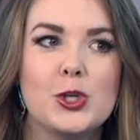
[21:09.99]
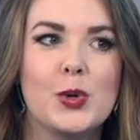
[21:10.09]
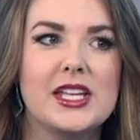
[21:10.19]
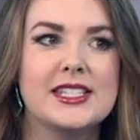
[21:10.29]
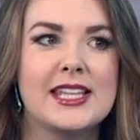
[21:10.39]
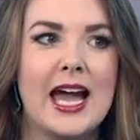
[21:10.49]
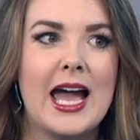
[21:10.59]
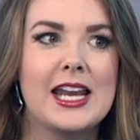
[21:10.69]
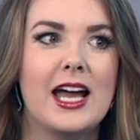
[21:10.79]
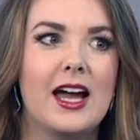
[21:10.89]
Is
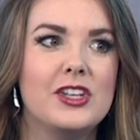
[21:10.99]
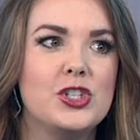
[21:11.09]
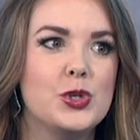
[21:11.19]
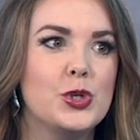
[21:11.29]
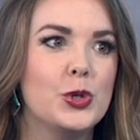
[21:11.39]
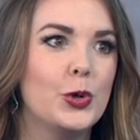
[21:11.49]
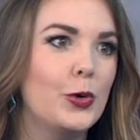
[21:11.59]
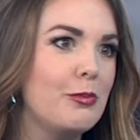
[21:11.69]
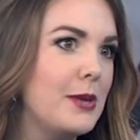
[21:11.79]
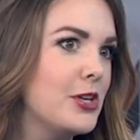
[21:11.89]
that due
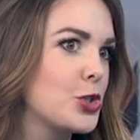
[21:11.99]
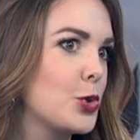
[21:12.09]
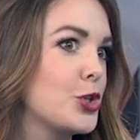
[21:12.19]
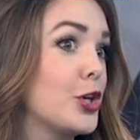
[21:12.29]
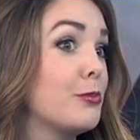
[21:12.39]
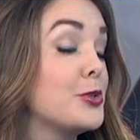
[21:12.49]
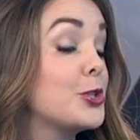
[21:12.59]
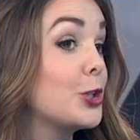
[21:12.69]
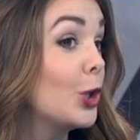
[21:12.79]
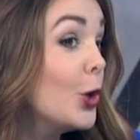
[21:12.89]
to maybe a short-term
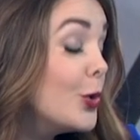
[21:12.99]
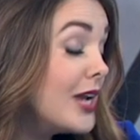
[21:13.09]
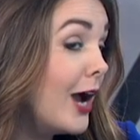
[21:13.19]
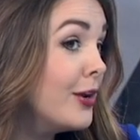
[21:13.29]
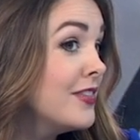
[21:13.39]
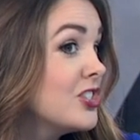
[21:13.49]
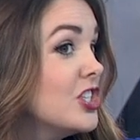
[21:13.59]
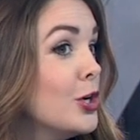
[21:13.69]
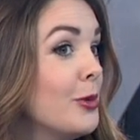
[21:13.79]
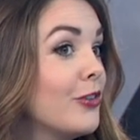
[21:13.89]
slowdown in this
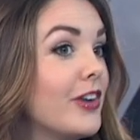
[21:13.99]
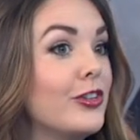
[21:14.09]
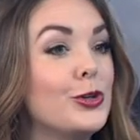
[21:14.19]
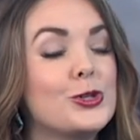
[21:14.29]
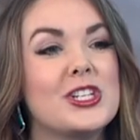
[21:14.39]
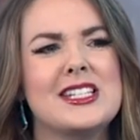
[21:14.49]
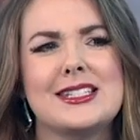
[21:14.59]
genomic revolution?